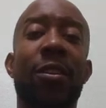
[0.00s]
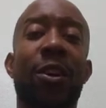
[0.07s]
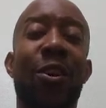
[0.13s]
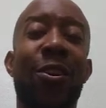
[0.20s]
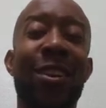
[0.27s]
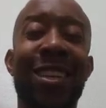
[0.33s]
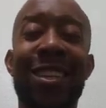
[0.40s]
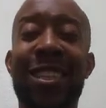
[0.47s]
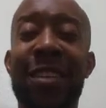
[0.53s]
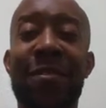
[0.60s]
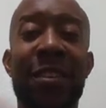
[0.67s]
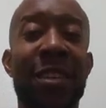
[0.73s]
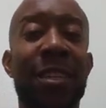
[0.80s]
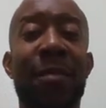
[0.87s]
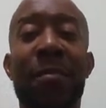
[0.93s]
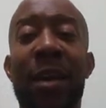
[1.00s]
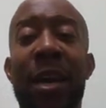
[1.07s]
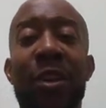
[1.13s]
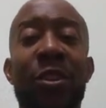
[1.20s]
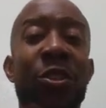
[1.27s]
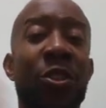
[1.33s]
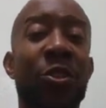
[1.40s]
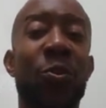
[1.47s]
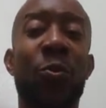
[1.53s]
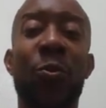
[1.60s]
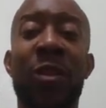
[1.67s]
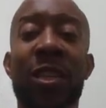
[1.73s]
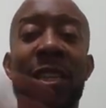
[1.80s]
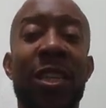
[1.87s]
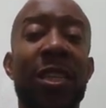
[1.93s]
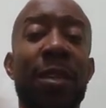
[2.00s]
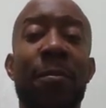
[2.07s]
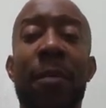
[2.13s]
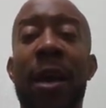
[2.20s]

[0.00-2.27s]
All that stuff doesn't matter. Your schooling doesn't